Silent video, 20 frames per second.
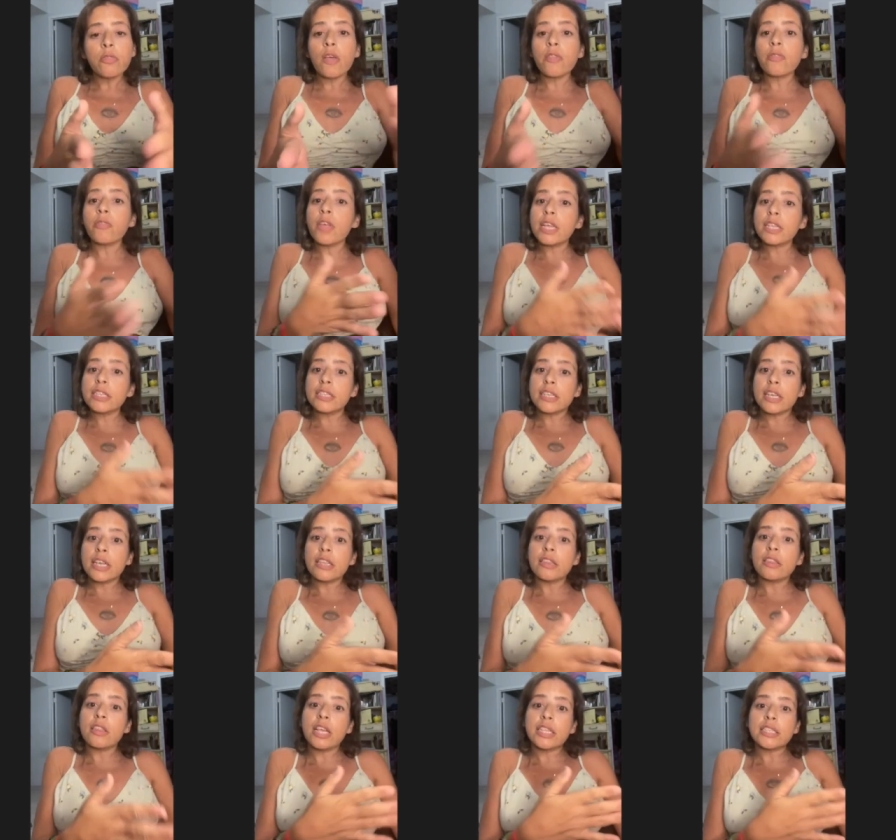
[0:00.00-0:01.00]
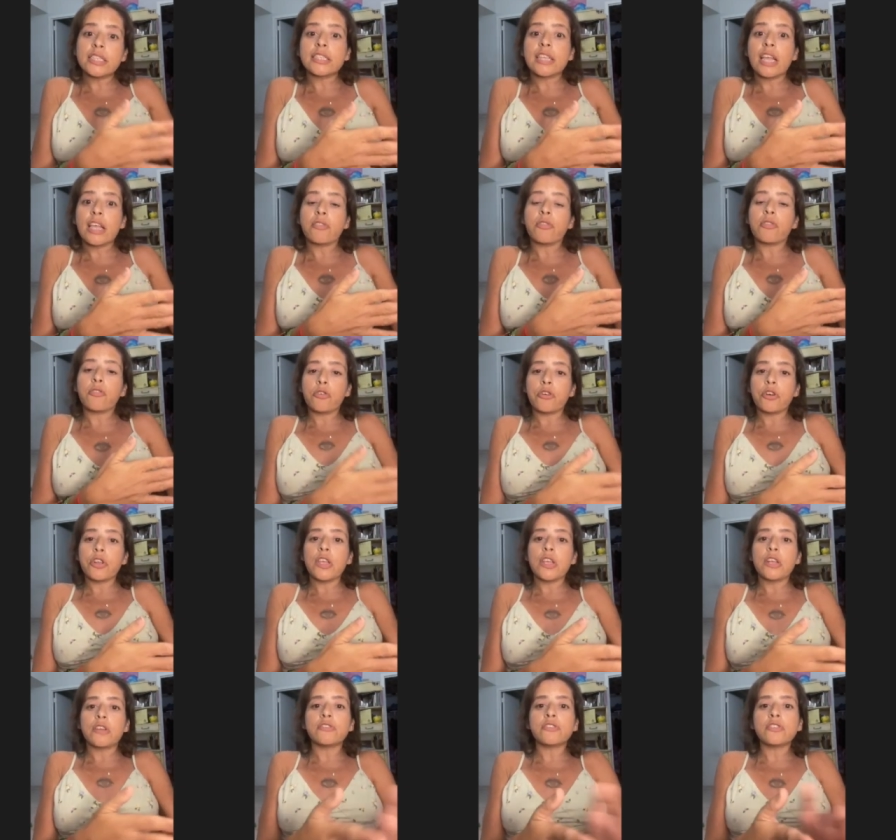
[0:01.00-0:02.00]
than they did, let's say, 30
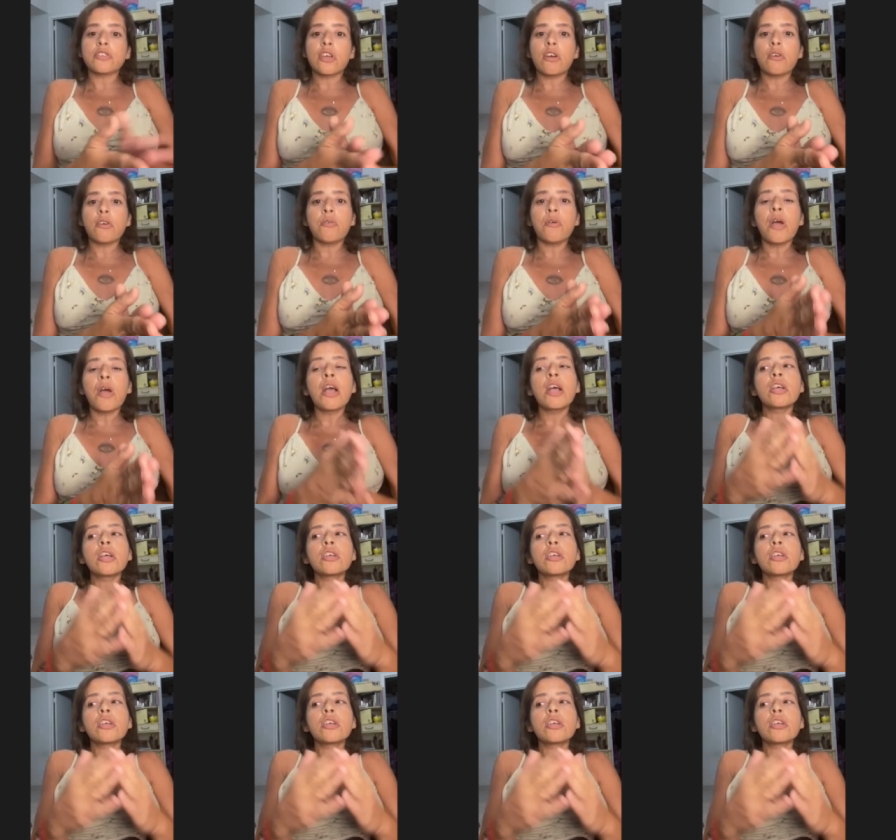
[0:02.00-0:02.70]
years ago.